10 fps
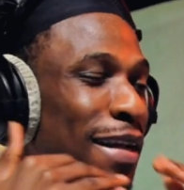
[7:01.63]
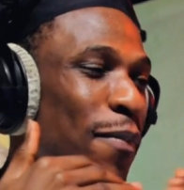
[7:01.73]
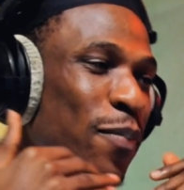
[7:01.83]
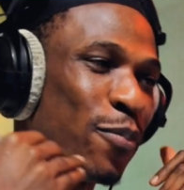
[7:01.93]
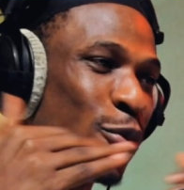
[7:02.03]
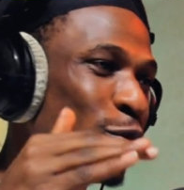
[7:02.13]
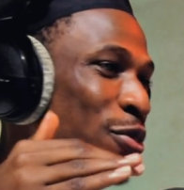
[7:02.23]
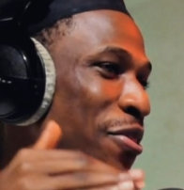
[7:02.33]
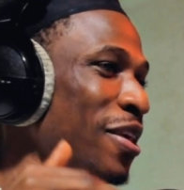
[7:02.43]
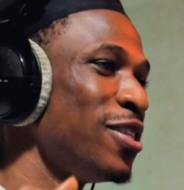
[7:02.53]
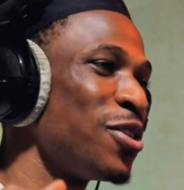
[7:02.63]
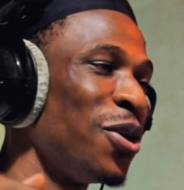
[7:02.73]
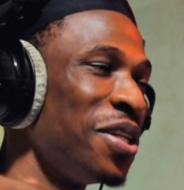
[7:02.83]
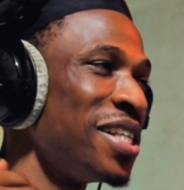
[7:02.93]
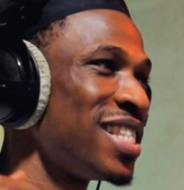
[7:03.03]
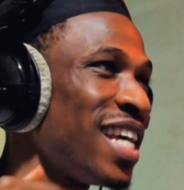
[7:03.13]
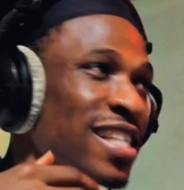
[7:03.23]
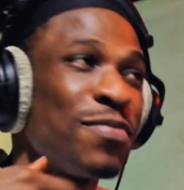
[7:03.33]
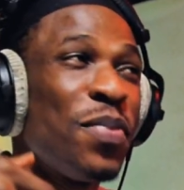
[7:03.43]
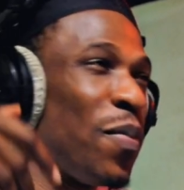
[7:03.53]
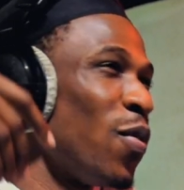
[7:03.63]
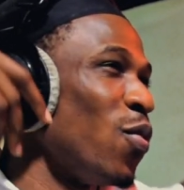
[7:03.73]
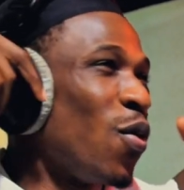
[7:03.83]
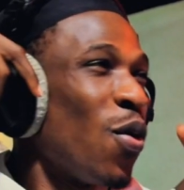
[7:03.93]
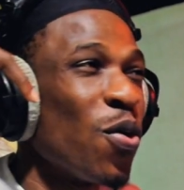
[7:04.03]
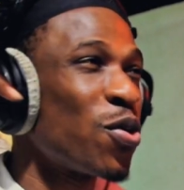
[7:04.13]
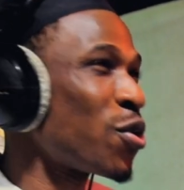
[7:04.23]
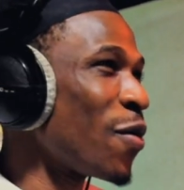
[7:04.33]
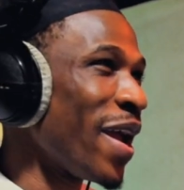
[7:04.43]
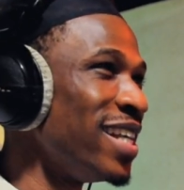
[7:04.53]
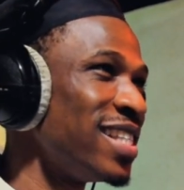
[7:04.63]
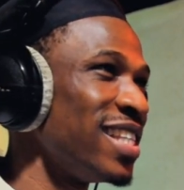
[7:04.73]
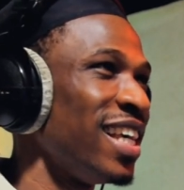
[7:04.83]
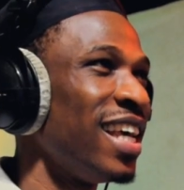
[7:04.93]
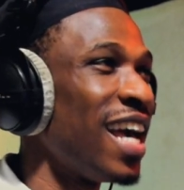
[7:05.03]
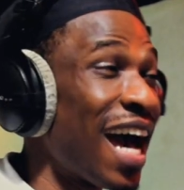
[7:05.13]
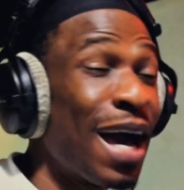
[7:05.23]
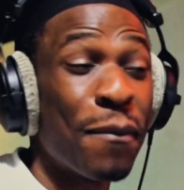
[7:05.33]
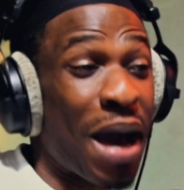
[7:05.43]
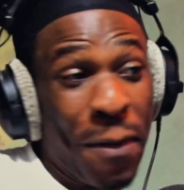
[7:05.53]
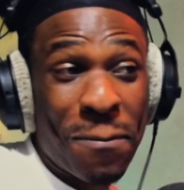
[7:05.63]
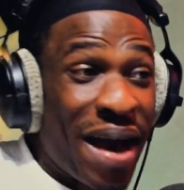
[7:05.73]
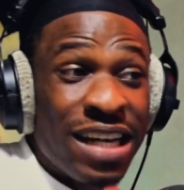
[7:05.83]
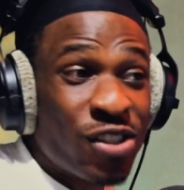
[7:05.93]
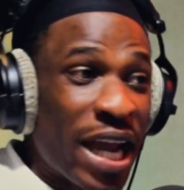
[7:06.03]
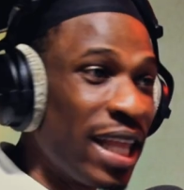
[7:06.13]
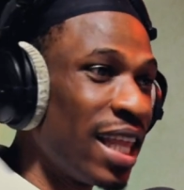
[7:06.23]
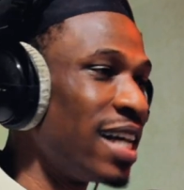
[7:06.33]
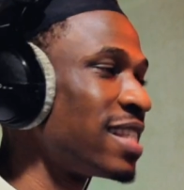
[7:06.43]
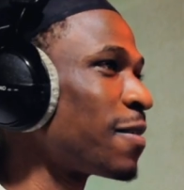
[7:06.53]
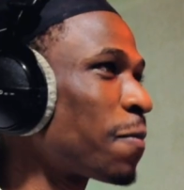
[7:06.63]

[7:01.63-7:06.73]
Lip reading: I put this on a set, people will go crazy. I might try that.